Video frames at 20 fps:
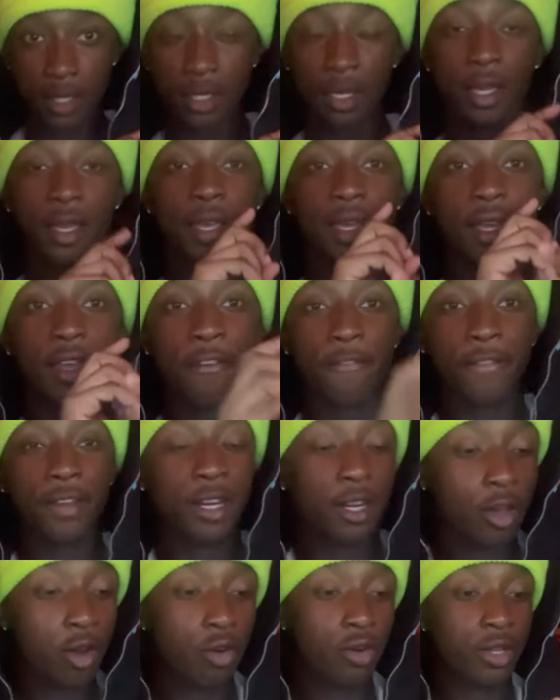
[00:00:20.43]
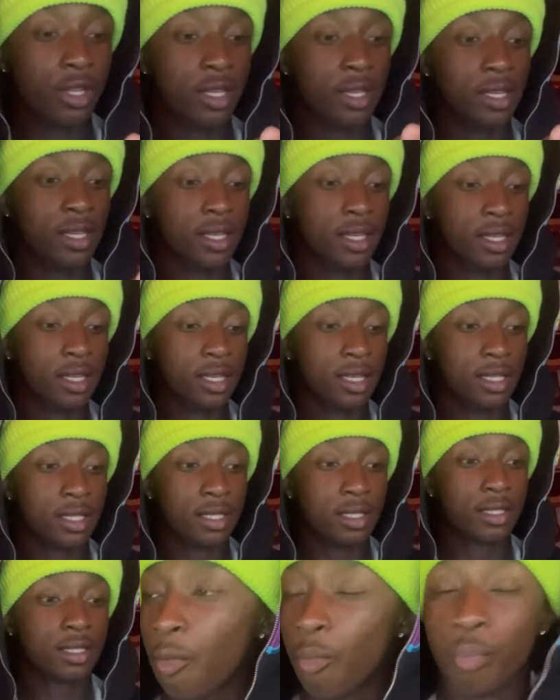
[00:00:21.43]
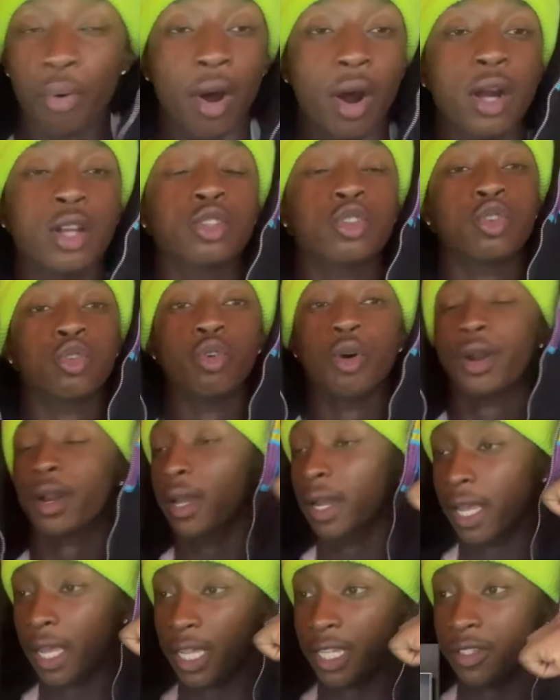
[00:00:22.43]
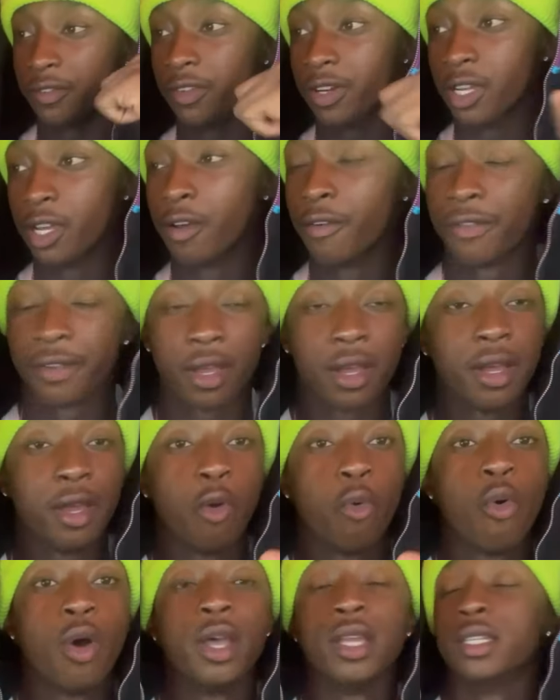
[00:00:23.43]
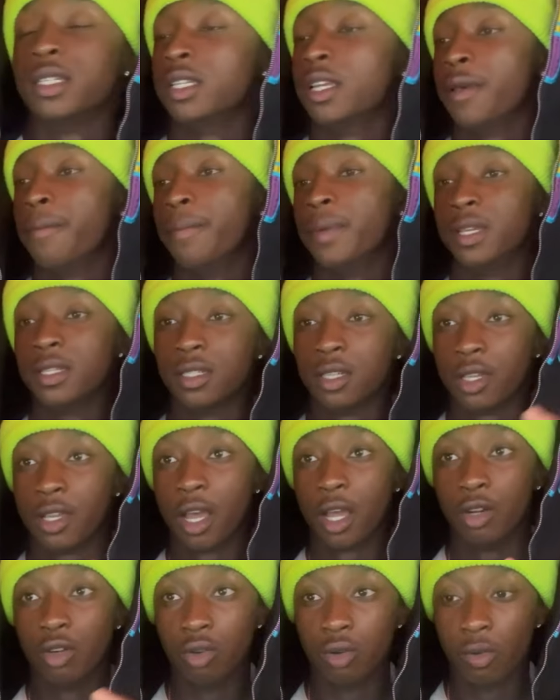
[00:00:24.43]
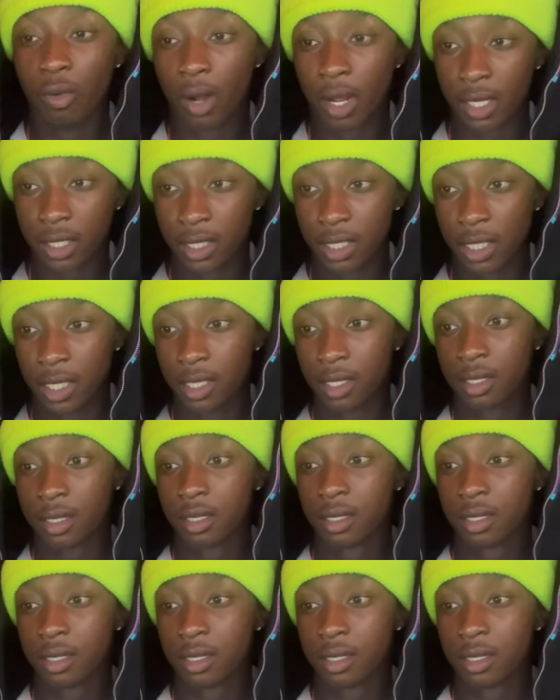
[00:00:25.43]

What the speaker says: the video is part two of the last video. If y'all ain't watched that, make sure y'all do watch that.